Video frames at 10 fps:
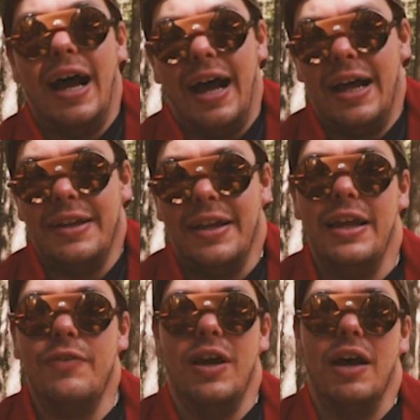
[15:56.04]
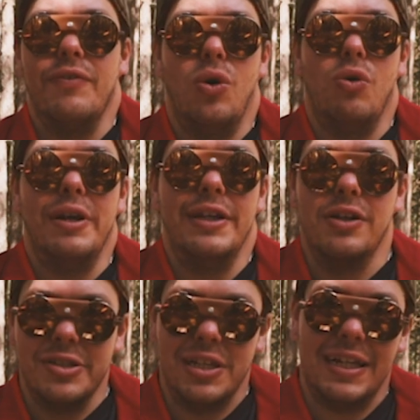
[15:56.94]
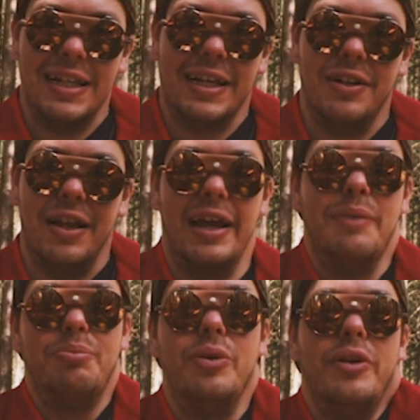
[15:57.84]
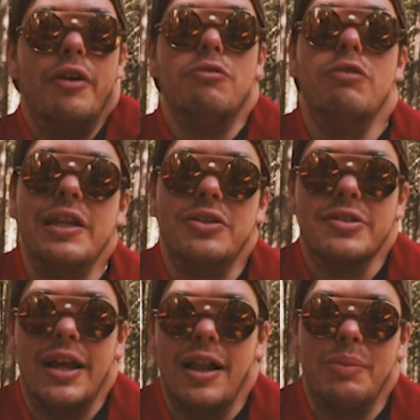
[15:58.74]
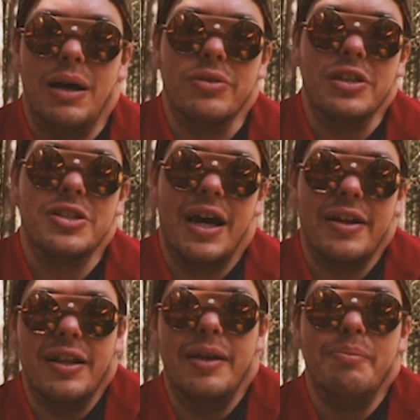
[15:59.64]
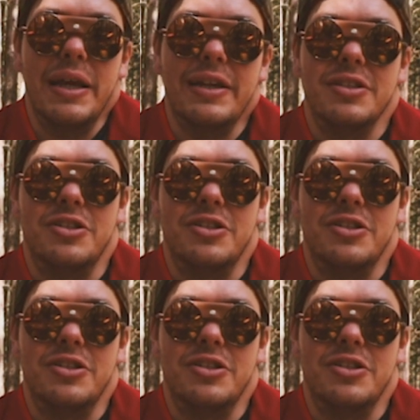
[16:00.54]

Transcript: and if you haven't already, consider clicking that like button. It really does help out the channel. It makes